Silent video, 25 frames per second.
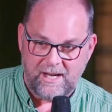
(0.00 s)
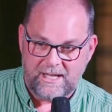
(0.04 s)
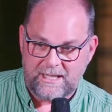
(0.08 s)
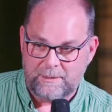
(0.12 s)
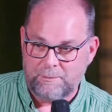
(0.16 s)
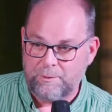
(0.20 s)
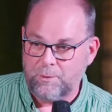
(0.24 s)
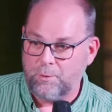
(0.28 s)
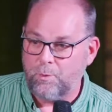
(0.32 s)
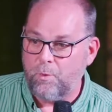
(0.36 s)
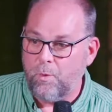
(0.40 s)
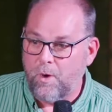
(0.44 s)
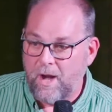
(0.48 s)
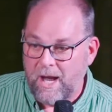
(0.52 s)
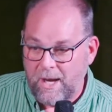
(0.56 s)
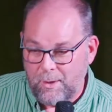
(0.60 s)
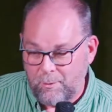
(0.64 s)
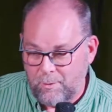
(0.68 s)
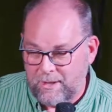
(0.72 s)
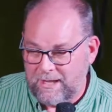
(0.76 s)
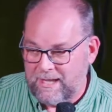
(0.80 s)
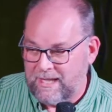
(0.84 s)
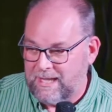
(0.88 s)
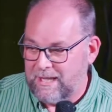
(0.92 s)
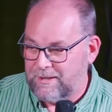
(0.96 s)
heart about
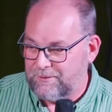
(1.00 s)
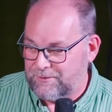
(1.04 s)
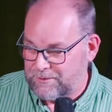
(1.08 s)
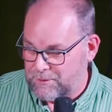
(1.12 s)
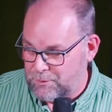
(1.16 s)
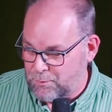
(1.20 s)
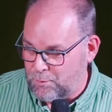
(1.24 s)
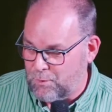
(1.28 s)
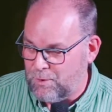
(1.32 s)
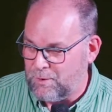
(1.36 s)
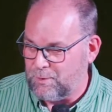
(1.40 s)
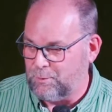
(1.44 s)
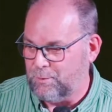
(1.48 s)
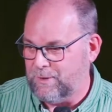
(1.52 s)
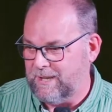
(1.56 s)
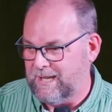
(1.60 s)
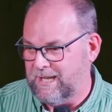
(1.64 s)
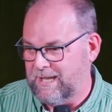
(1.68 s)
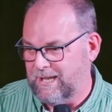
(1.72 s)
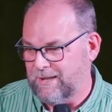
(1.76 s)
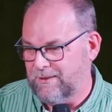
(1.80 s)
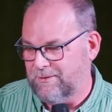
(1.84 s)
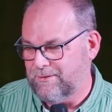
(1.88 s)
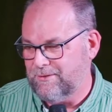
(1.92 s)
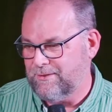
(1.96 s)
why we give to what
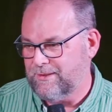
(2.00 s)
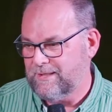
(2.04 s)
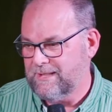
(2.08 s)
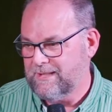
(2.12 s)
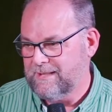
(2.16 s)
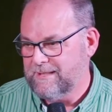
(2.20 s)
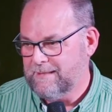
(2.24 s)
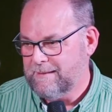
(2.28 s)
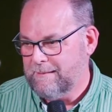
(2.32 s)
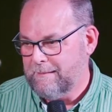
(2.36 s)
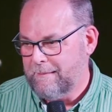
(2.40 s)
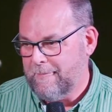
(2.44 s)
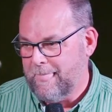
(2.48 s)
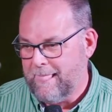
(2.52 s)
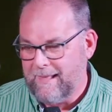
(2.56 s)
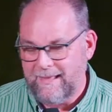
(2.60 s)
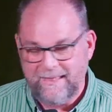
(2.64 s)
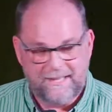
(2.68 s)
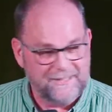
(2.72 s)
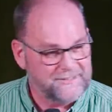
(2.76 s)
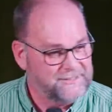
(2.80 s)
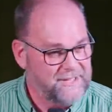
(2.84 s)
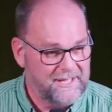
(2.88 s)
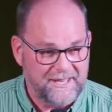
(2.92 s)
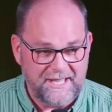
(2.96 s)
we give.
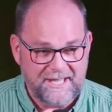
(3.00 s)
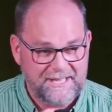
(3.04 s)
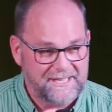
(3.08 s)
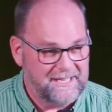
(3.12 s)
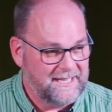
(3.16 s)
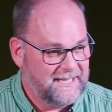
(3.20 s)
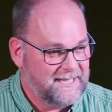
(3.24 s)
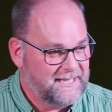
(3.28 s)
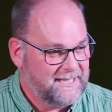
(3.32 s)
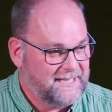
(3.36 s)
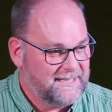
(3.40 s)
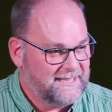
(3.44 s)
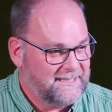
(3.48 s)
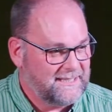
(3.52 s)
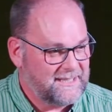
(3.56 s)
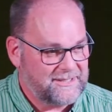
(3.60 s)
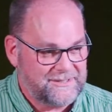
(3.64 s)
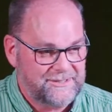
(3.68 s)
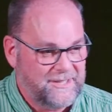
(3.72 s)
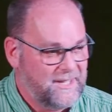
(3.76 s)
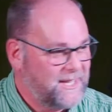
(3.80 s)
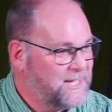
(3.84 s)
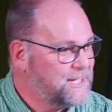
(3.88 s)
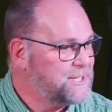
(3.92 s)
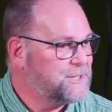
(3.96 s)
There's nothing,
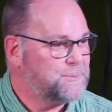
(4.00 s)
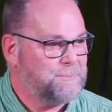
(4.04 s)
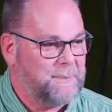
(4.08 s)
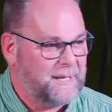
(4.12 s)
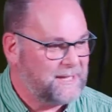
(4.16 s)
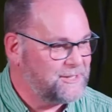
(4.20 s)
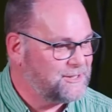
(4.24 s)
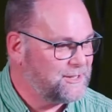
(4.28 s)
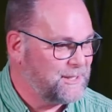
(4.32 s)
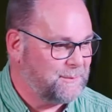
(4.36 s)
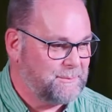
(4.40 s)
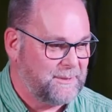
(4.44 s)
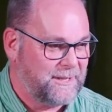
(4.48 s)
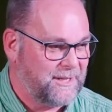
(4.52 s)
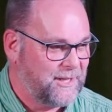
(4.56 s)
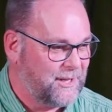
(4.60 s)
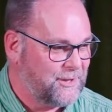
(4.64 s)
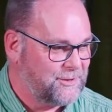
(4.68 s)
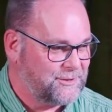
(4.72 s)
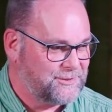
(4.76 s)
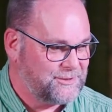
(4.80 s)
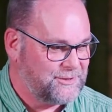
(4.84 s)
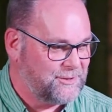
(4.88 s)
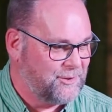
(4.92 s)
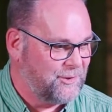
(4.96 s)
there's nothing special
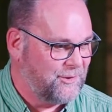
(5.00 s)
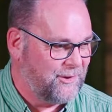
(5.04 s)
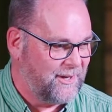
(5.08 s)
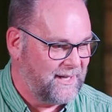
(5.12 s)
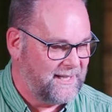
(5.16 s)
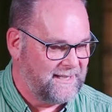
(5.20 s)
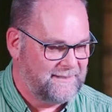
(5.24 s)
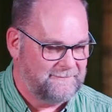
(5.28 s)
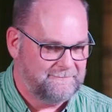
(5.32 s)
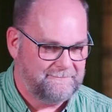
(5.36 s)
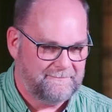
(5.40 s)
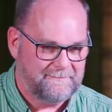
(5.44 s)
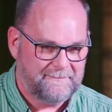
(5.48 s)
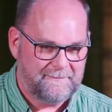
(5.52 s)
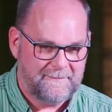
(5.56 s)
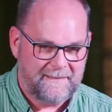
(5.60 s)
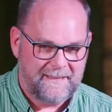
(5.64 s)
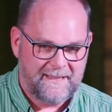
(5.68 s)
about our story.